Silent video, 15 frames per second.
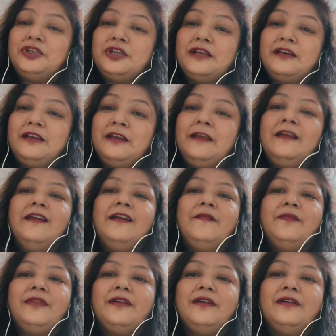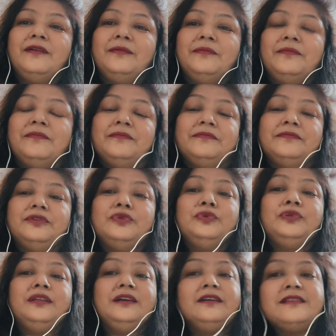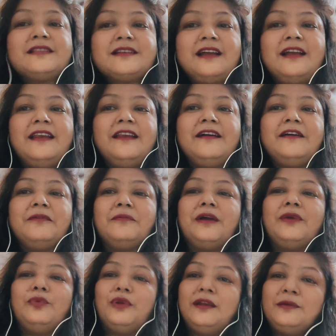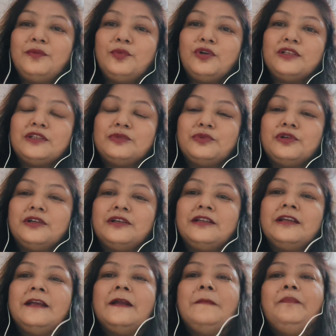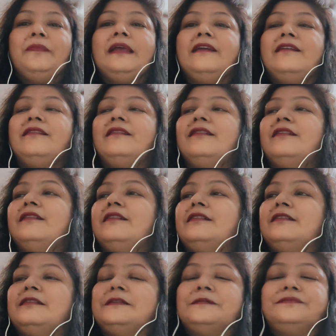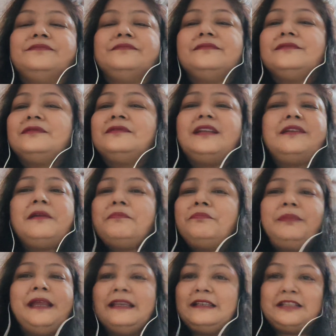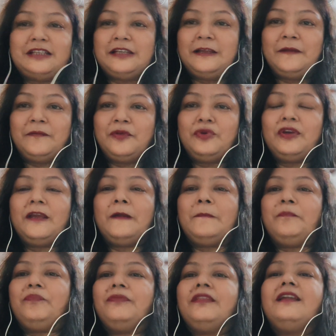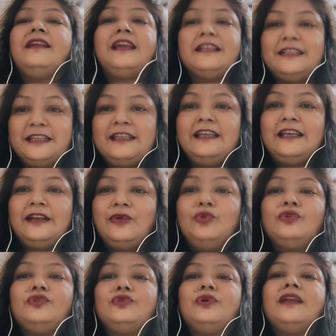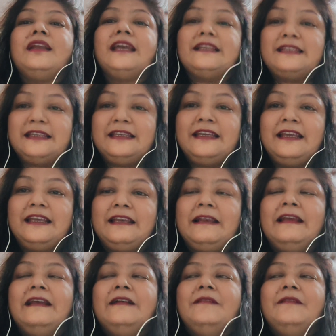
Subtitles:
Shelley, uh, to the Skylark by William Wordsworth. Then there are plenty. Okay, the Nightingale, Ode to a Nightingale.